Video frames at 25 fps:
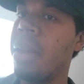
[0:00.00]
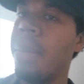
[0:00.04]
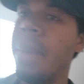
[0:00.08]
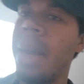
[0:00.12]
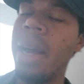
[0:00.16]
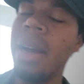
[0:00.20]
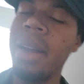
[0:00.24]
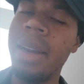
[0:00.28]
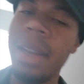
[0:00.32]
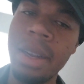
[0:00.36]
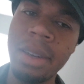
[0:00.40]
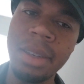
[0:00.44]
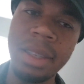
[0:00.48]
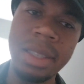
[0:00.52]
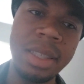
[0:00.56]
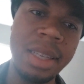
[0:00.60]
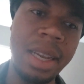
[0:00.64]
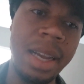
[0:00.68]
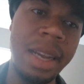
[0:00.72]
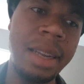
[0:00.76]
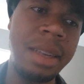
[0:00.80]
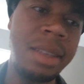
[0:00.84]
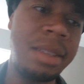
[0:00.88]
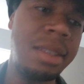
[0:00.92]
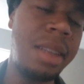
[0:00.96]
come out there just
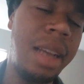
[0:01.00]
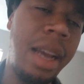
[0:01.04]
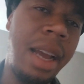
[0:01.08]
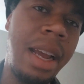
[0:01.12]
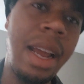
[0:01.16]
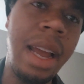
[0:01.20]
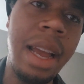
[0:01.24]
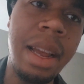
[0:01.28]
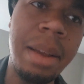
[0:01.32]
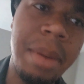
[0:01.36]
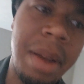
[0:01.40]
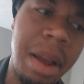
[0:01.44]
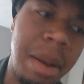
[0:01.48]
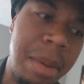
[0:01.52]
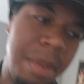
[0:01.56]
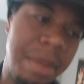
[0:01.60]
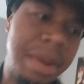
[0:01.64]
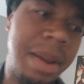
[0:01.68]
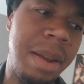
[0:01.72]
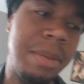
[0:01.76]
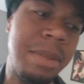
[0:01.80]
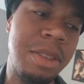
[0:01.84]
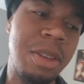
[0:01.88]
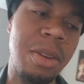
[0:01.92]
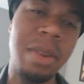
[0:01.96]
like, hey, hey, hey,
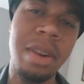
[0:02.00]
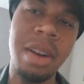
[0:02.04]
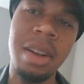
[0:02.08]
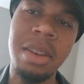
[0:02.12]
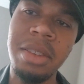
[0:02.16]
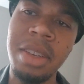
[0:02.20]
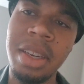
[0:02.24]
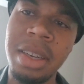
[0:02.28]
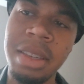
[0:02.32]
what's going on,